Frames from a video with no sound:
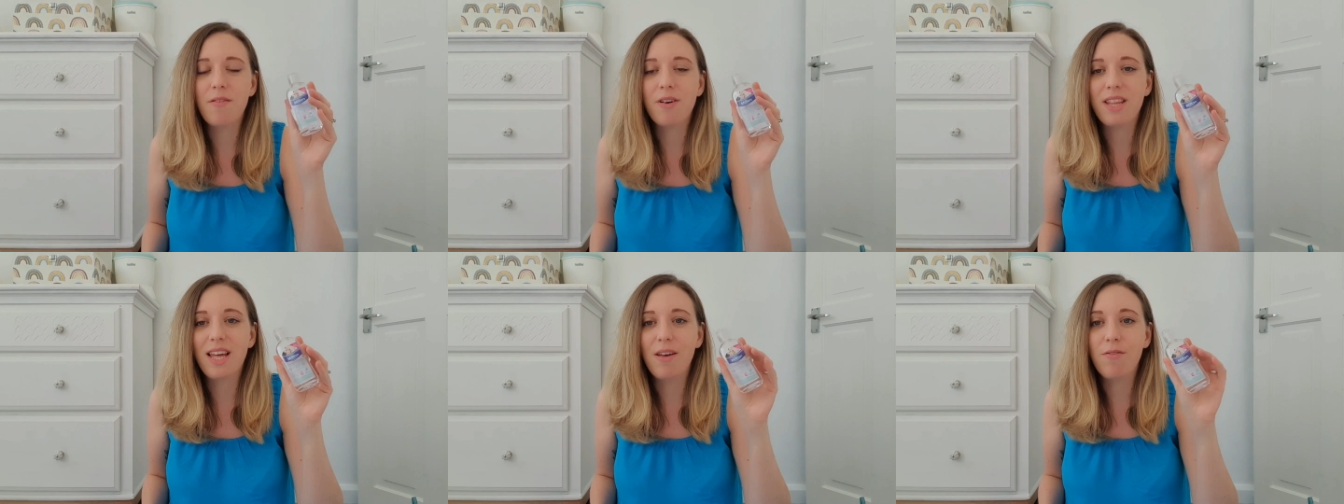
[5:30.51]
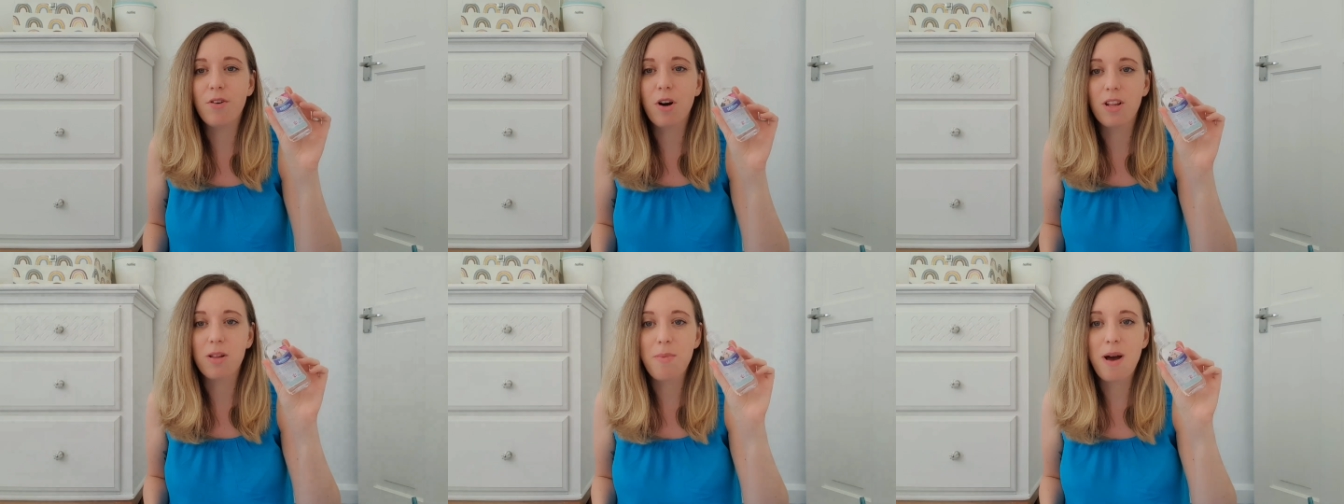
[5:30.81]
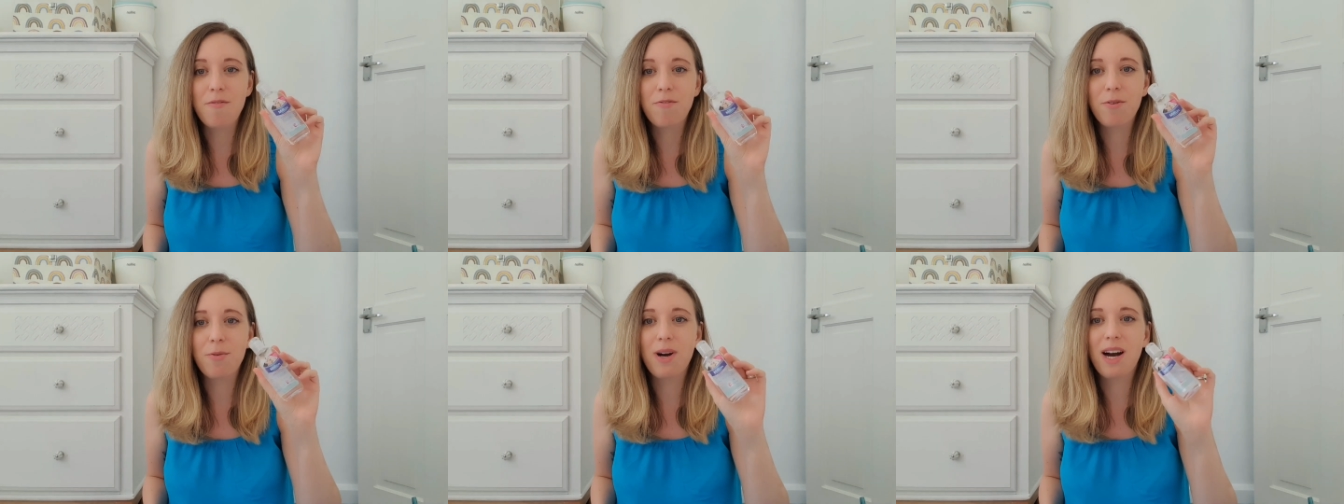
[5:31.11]
They've got them
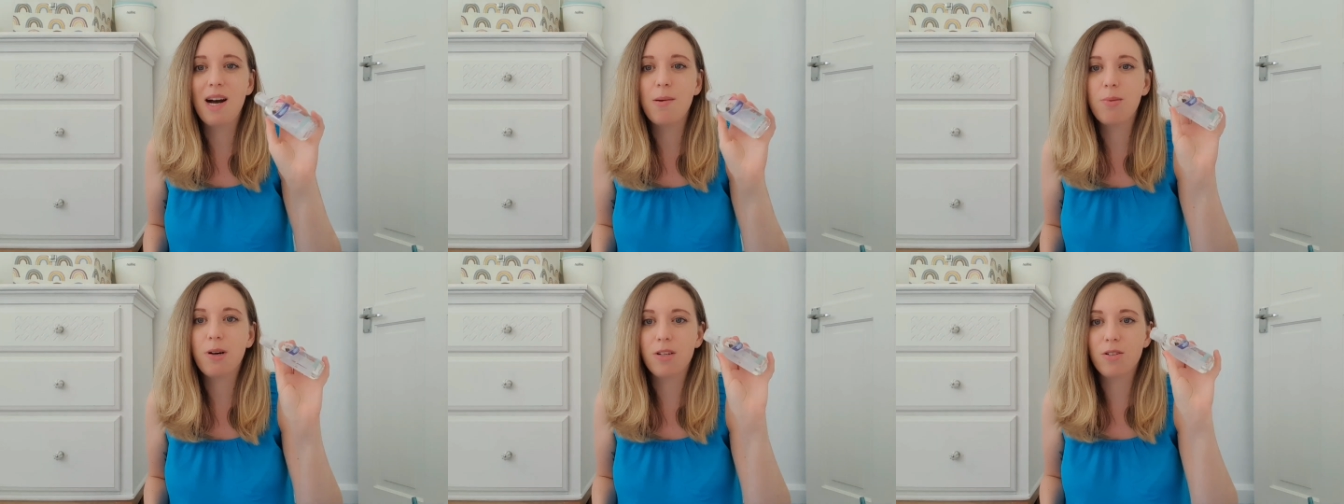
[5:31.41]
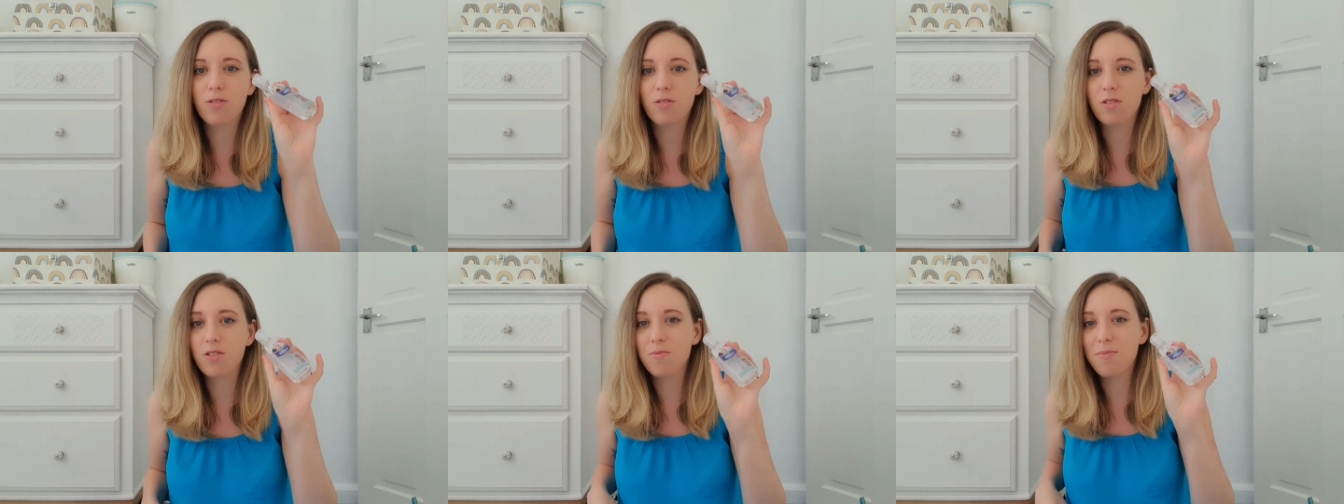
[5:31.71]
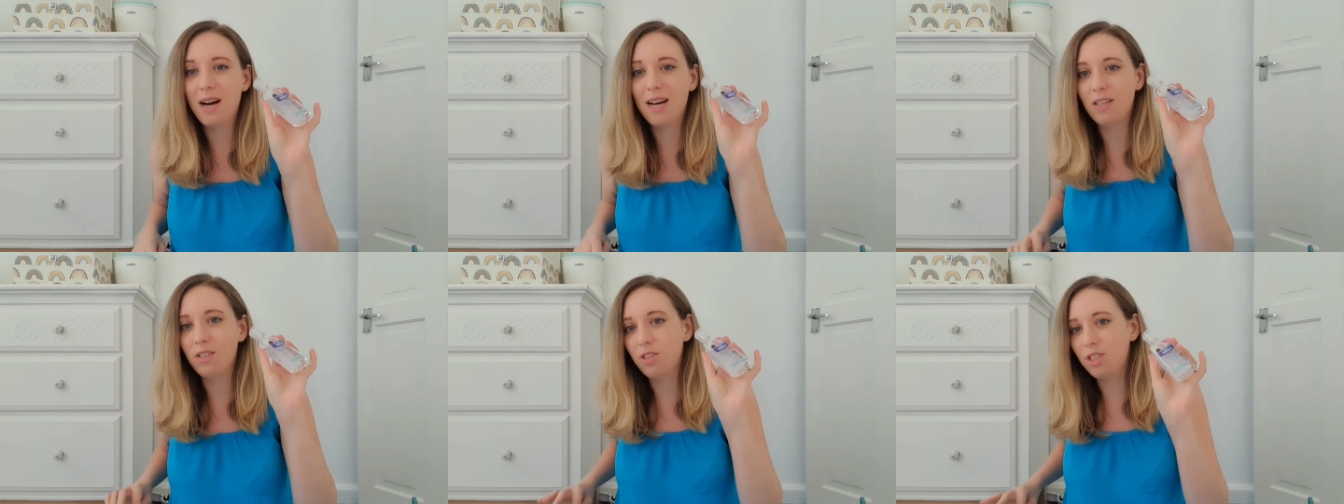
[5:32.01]
everywhere, but I took some
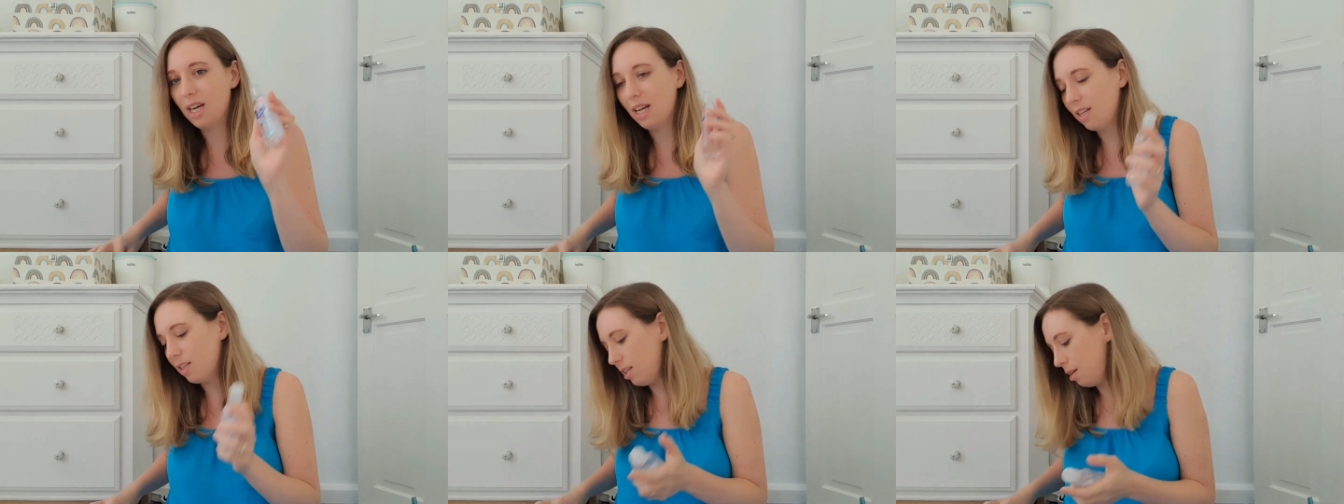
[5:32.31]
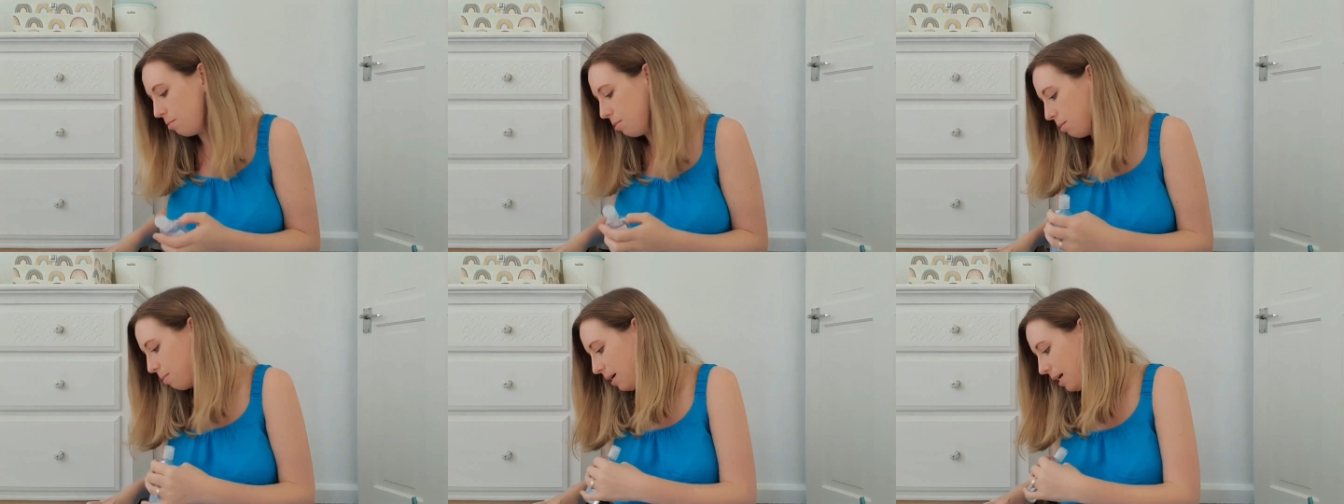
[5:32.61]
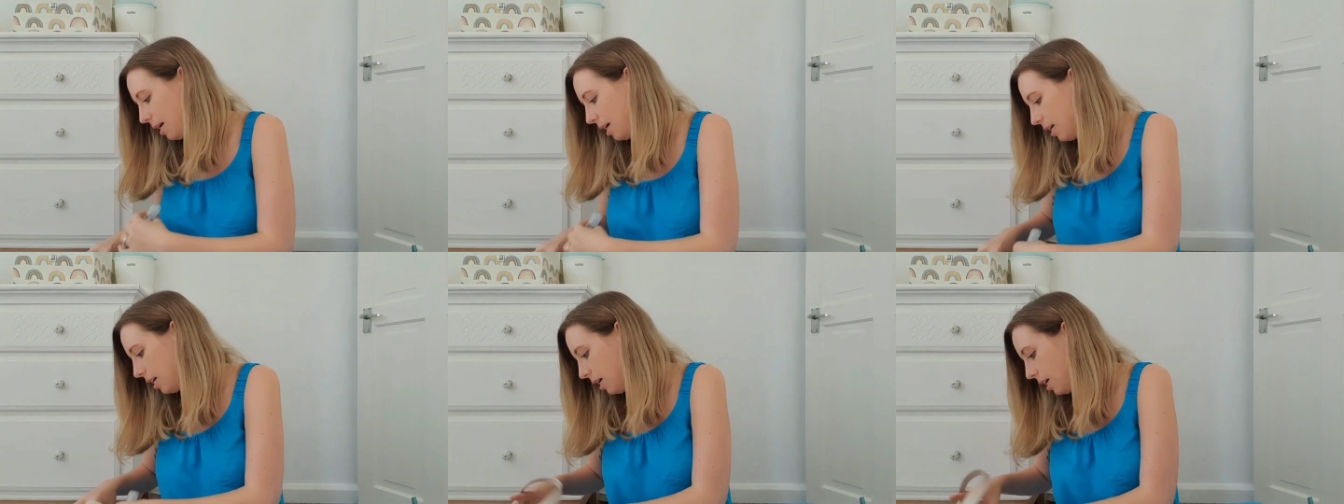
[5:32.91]
hand gel in my
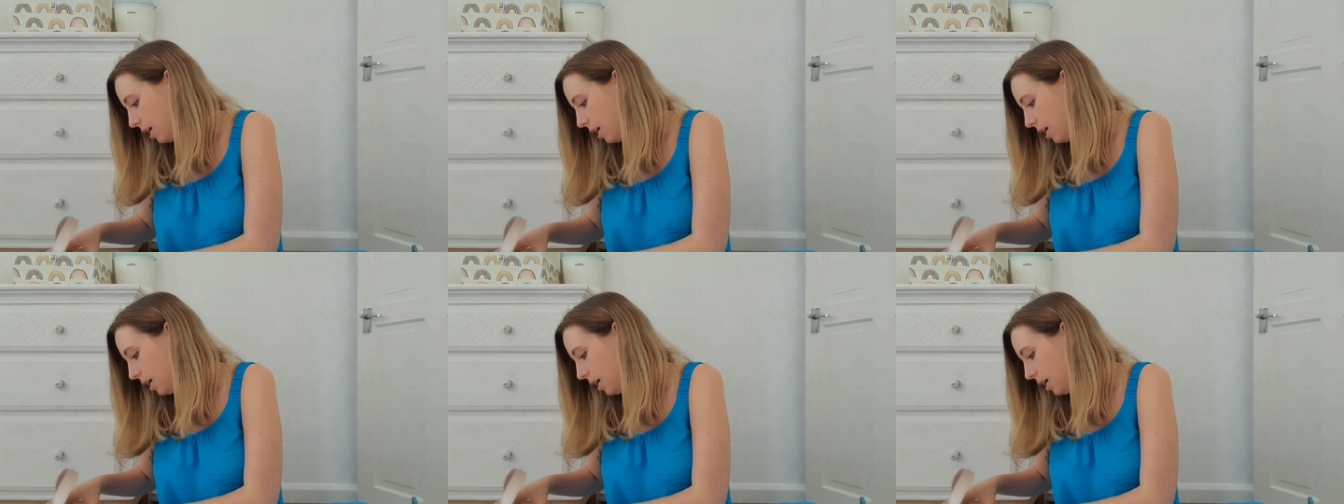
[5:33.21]
bag.